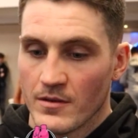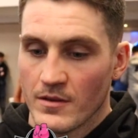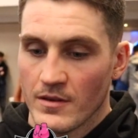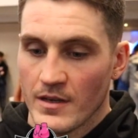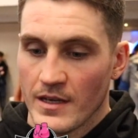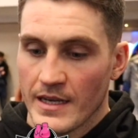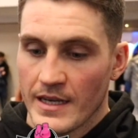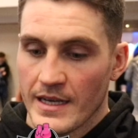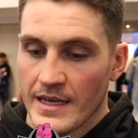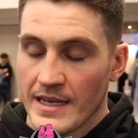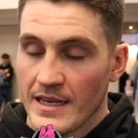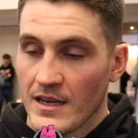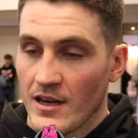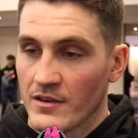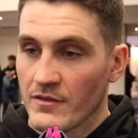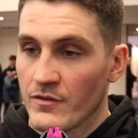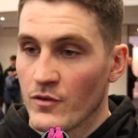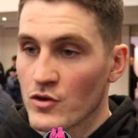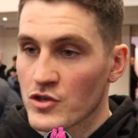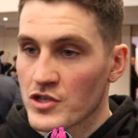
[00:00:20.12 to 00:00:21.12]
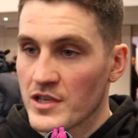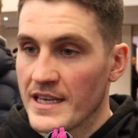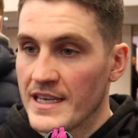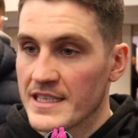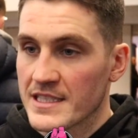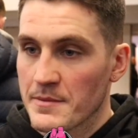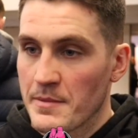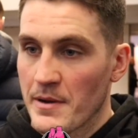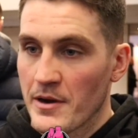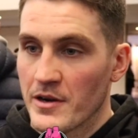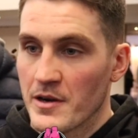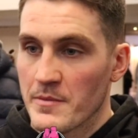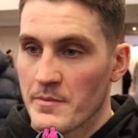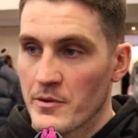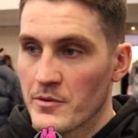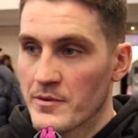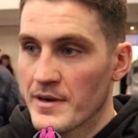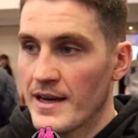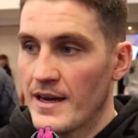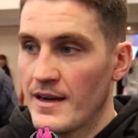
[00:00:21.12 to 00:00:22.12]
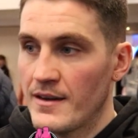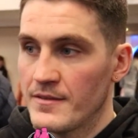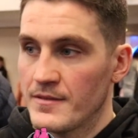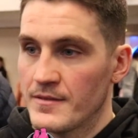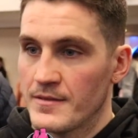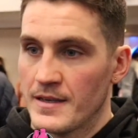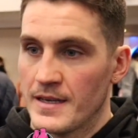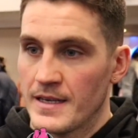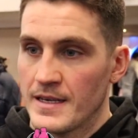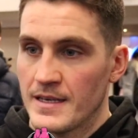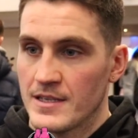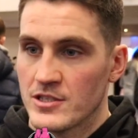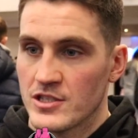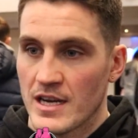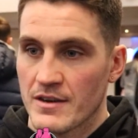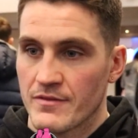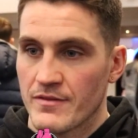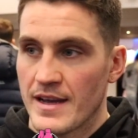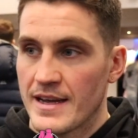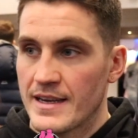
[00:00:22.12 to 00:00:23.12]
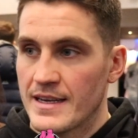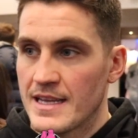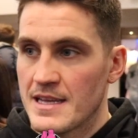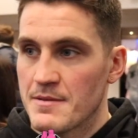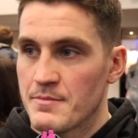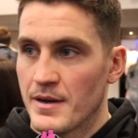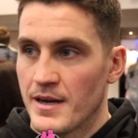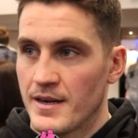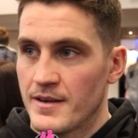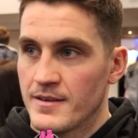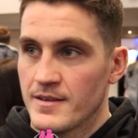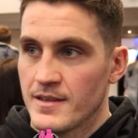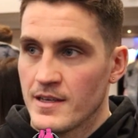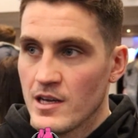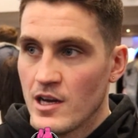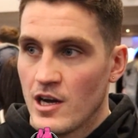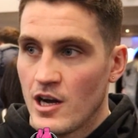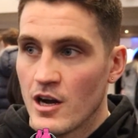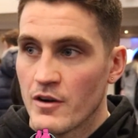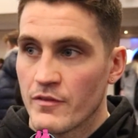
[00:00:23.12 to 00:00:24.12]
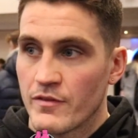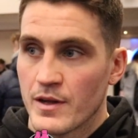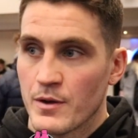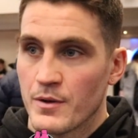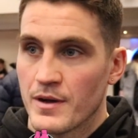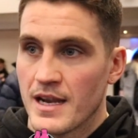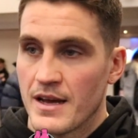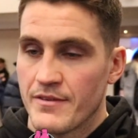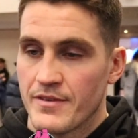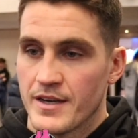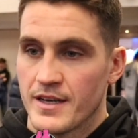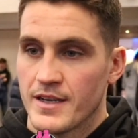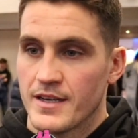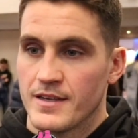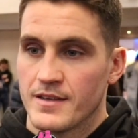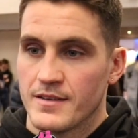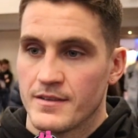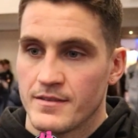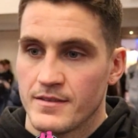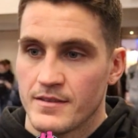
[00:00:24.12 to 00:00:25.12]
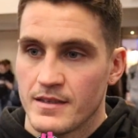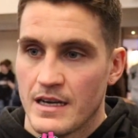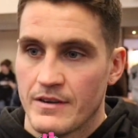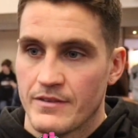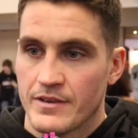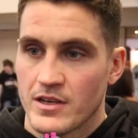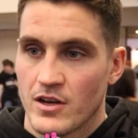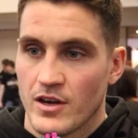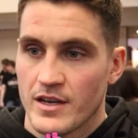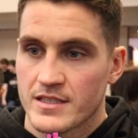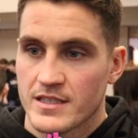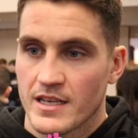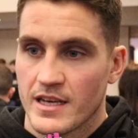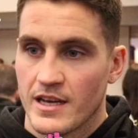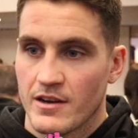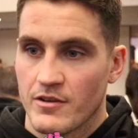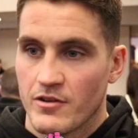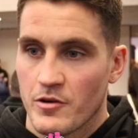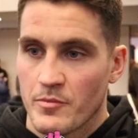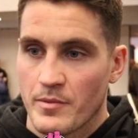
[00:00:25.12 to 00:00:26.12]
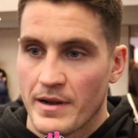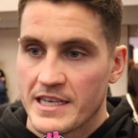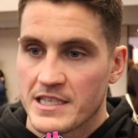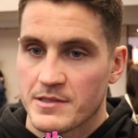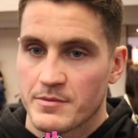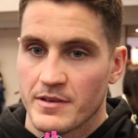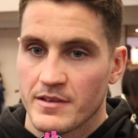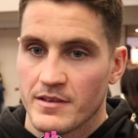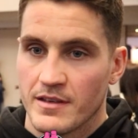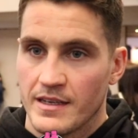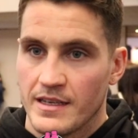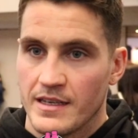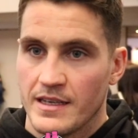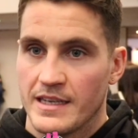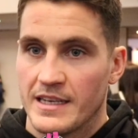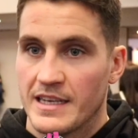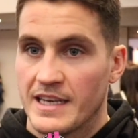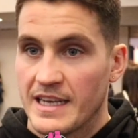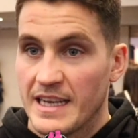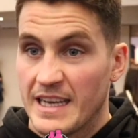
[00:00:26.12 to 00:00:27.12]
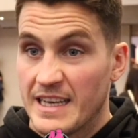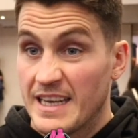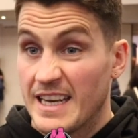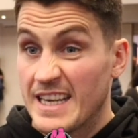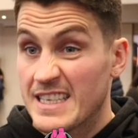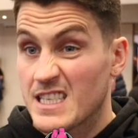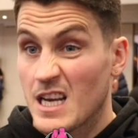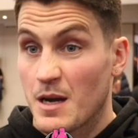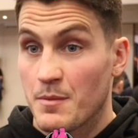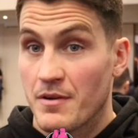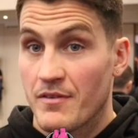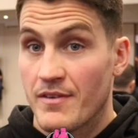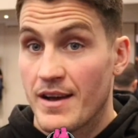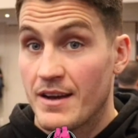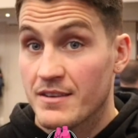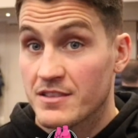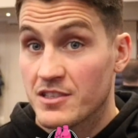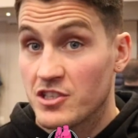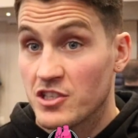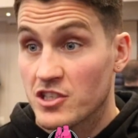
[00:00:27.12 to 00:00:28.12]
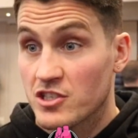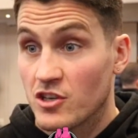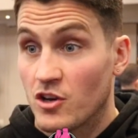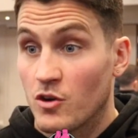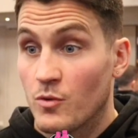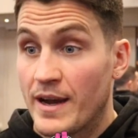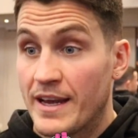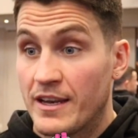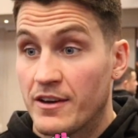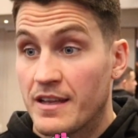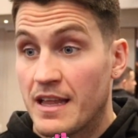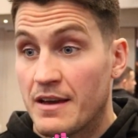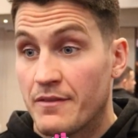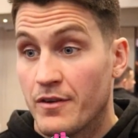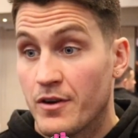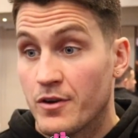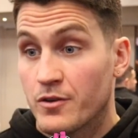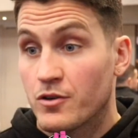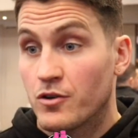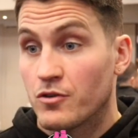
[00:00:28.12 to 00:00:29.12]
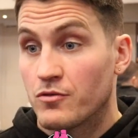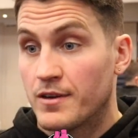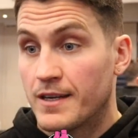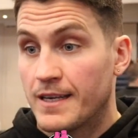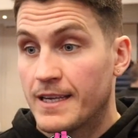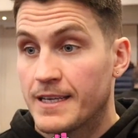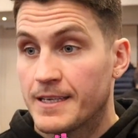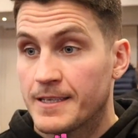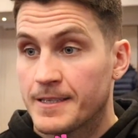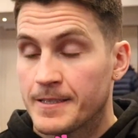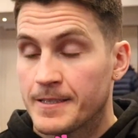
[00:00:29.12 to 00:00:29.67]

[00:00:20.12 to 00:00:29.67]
Unfortunately, his opponent pulled out, Jack Flatley, but hopefully we'll have a nice replacement in the next couple of hours. So just sort of waiting on that phone call, really.